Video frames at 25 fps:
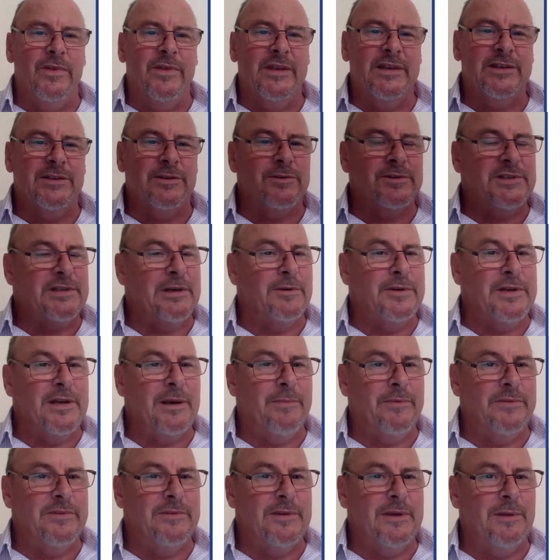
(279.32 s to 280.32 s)
there's also a
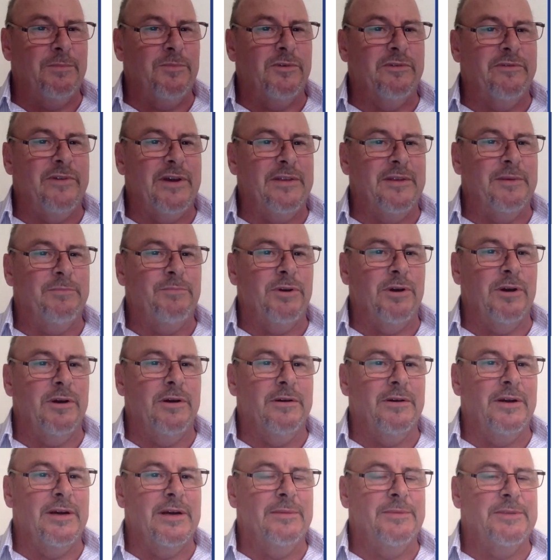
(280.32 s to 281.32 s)
number of other
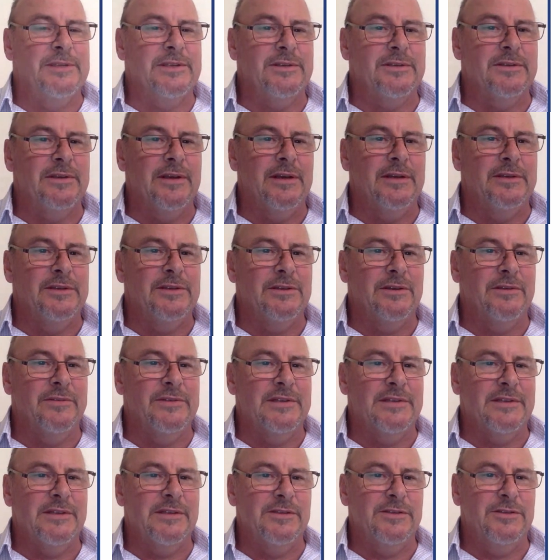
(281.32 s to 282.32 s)
programs and
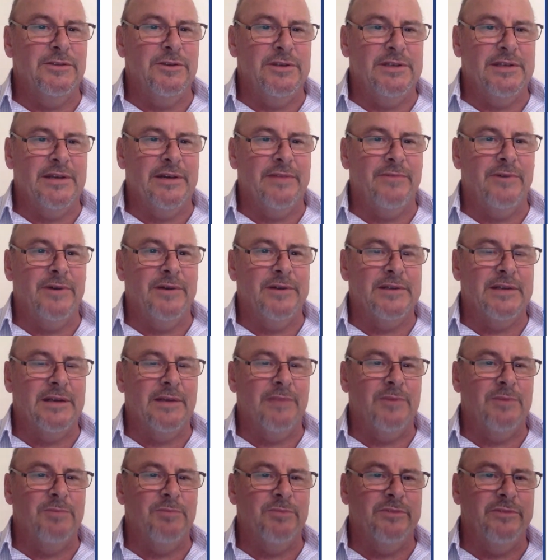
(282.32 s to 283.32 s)
services that the New South Wales
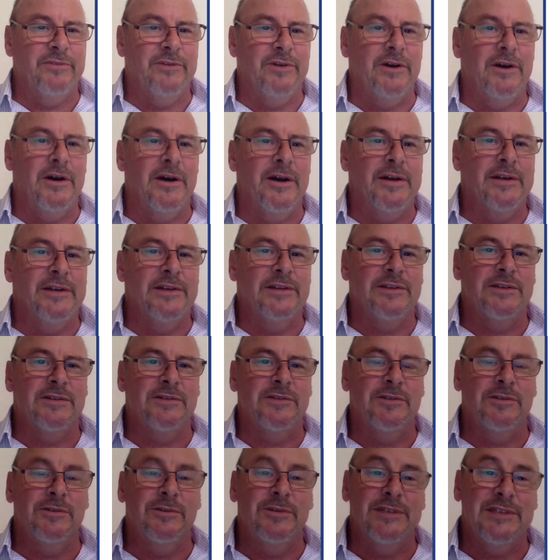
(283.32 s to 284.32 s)
government provides
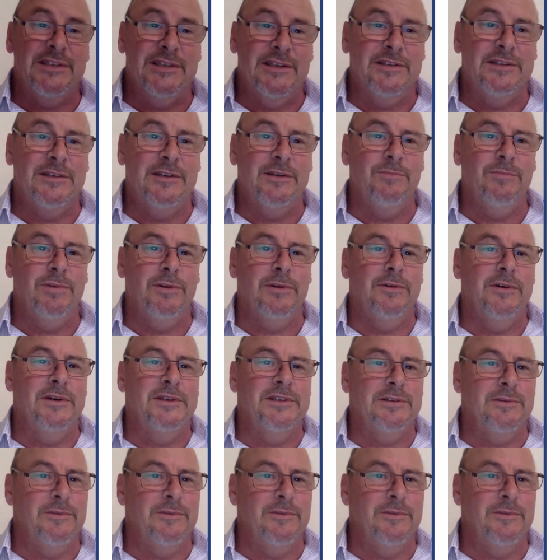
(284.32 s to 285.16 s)
to assist employers,